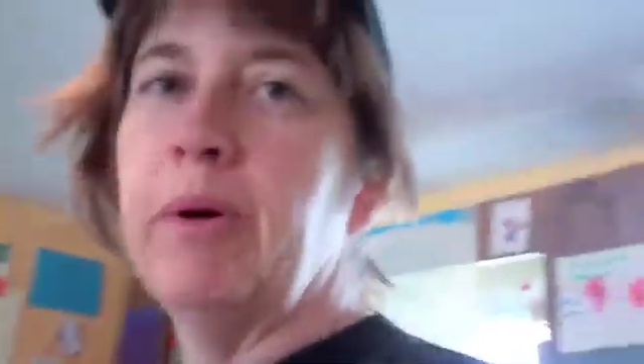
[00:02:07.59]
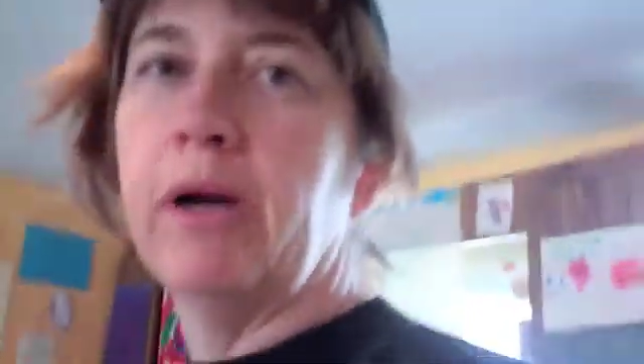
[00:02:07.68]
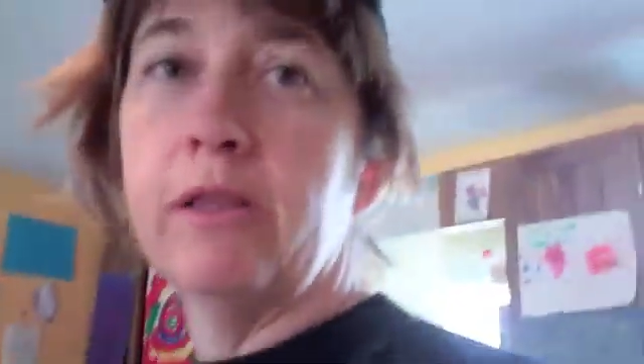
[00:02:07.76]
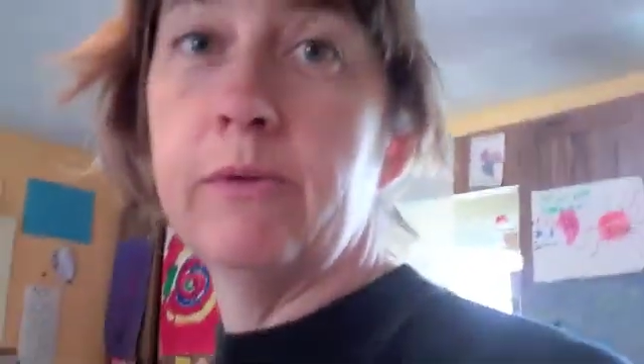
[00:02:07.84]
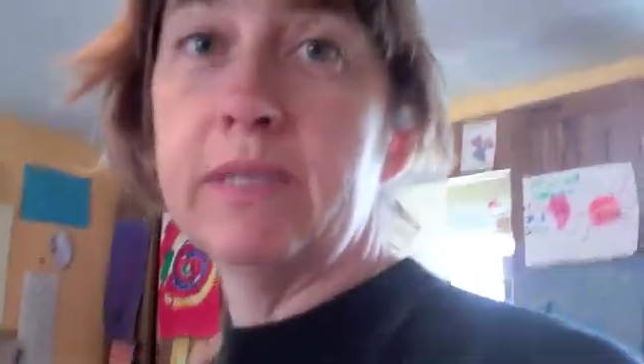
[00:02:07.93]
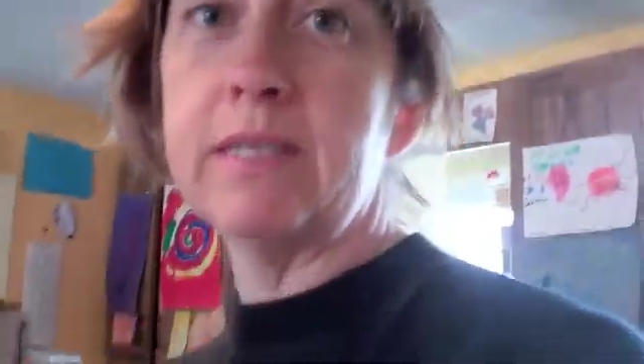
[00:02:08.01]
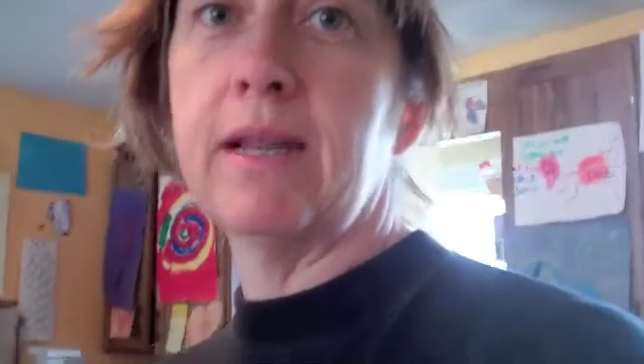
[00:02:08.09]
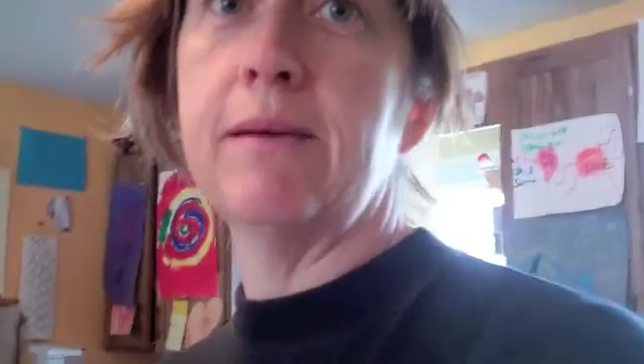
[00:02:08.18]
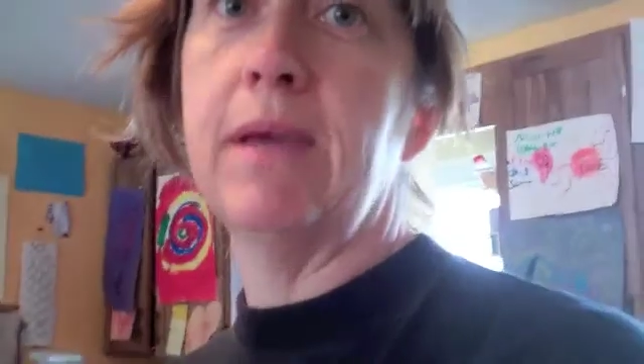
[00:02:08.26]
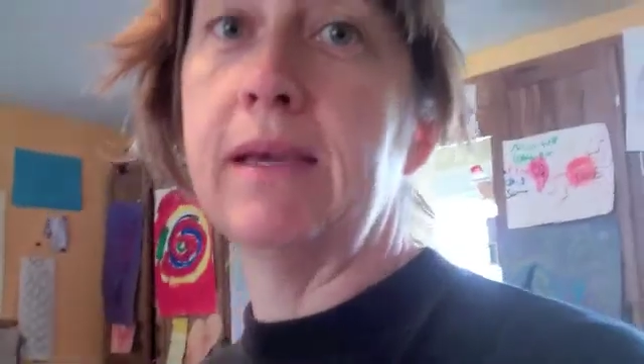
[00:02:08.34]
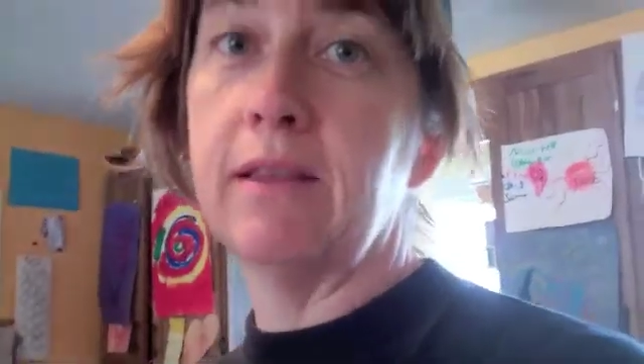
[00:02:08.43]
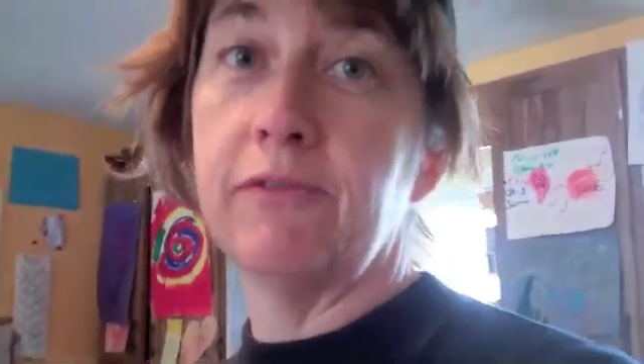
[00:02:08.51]
part of the reason I
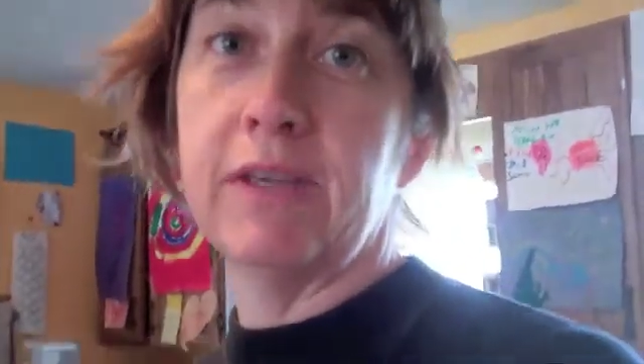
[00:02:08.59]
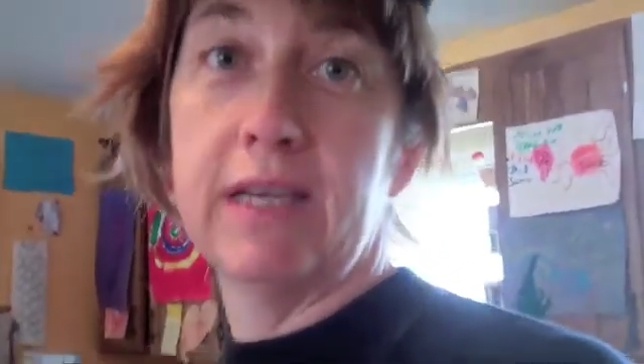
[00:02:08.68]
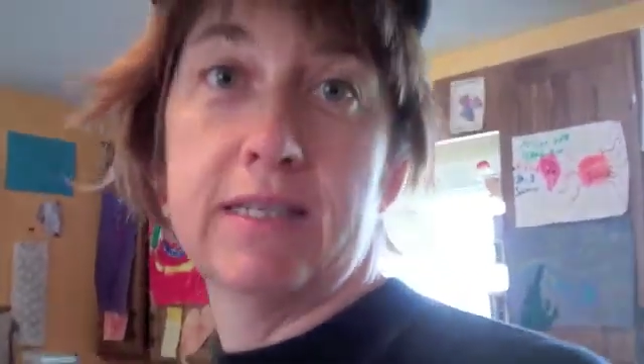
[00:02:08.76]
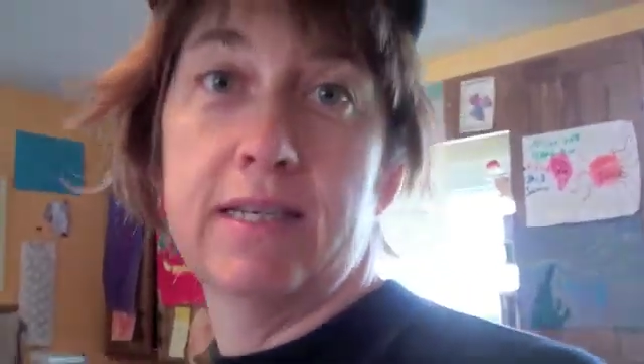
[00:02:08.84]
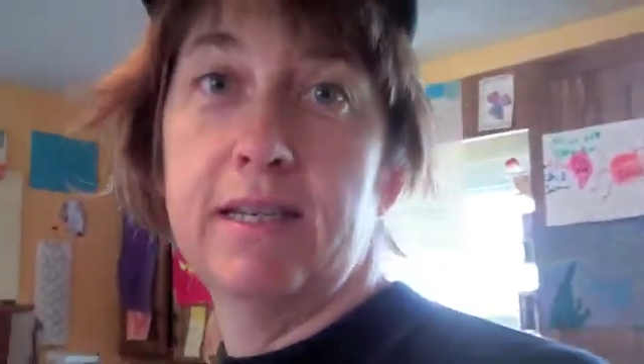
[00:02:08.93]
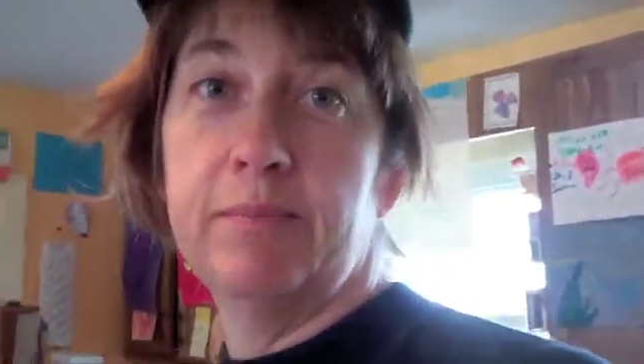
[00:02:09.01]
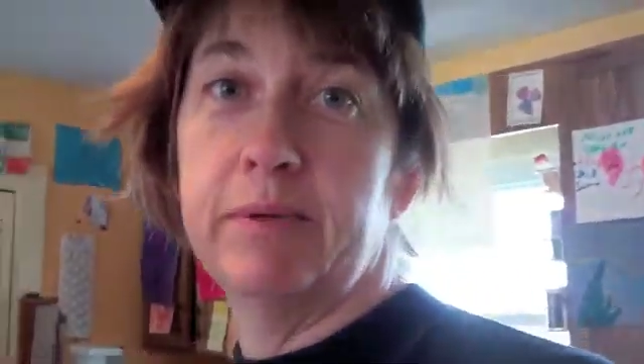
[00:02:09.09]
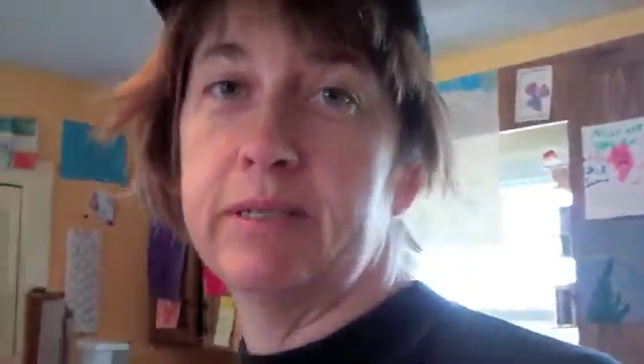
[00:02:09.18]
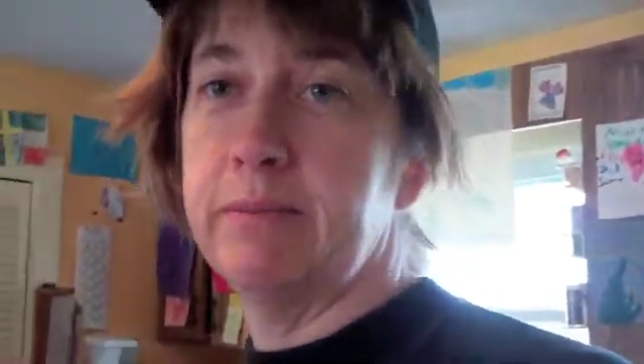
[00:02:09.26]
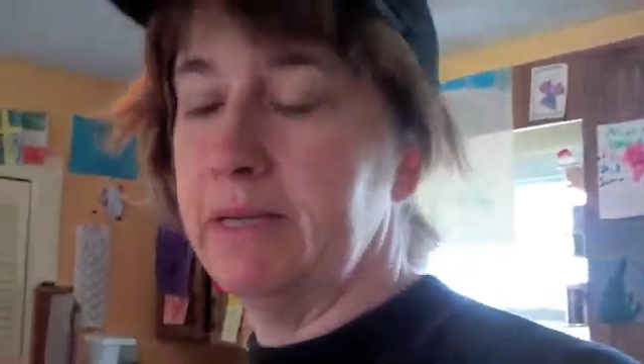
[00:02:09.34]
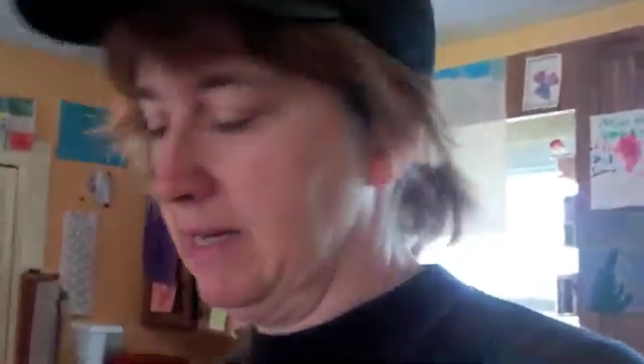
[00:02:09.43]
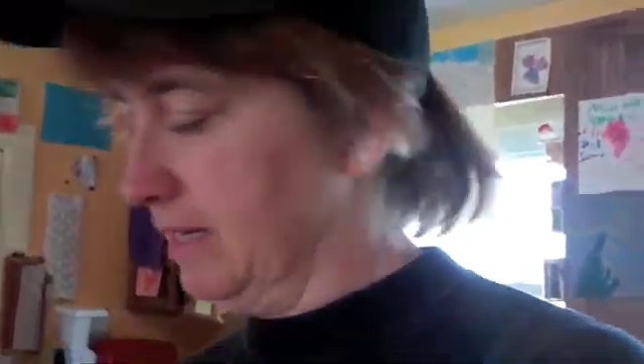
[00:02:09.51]
make the Fiesta dip
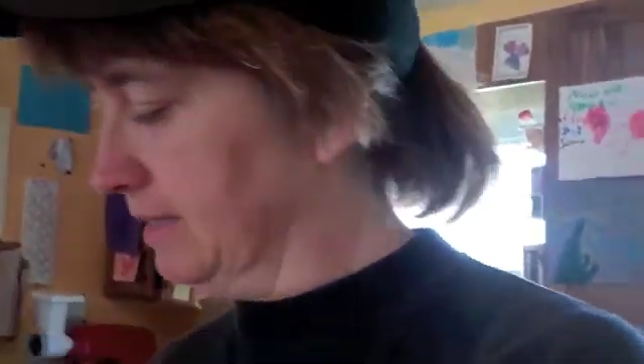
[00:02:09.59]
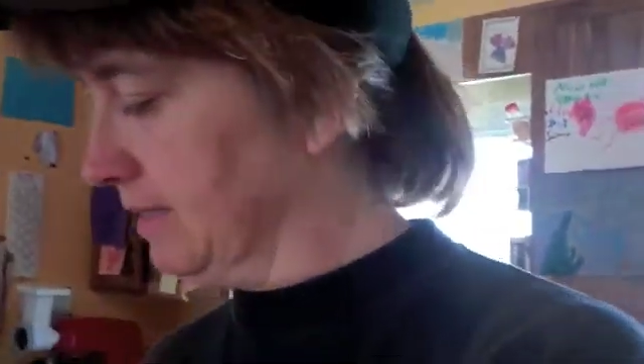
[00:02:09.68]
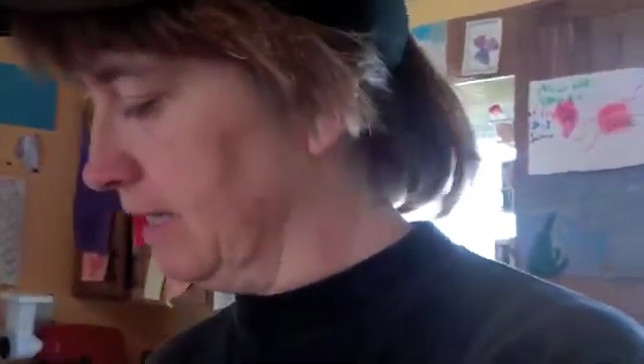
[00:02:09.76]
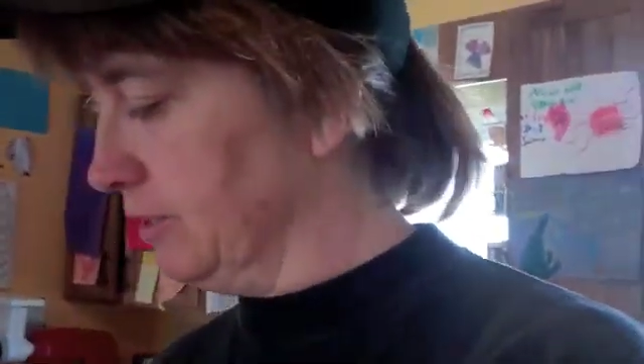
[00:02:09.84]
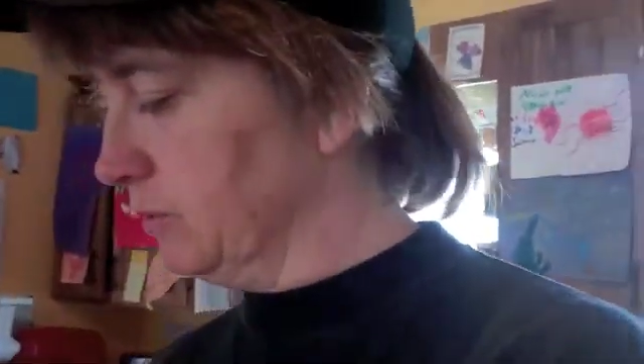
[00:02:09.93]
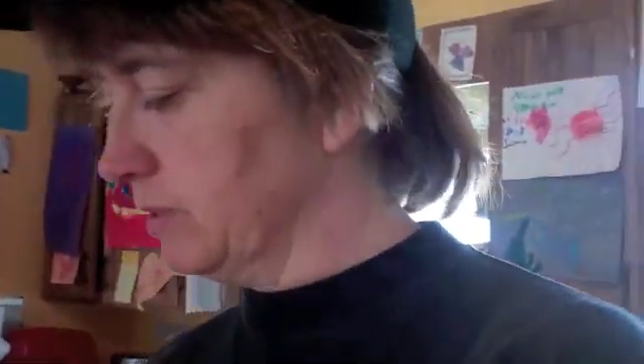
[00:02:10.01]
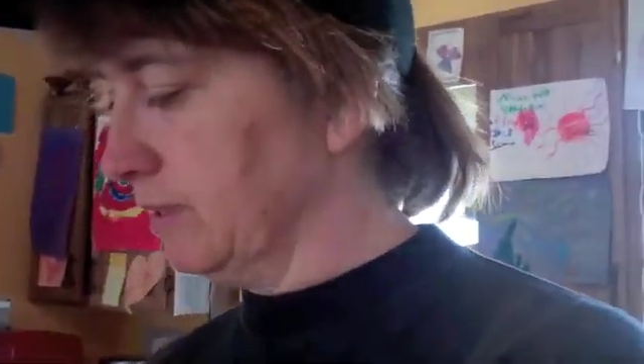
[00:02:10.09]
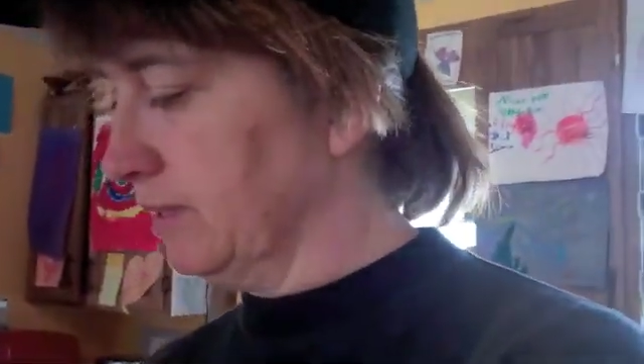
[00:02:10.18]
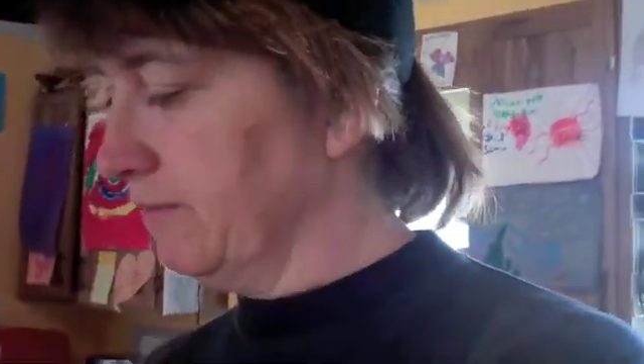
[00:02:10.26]
is because I used to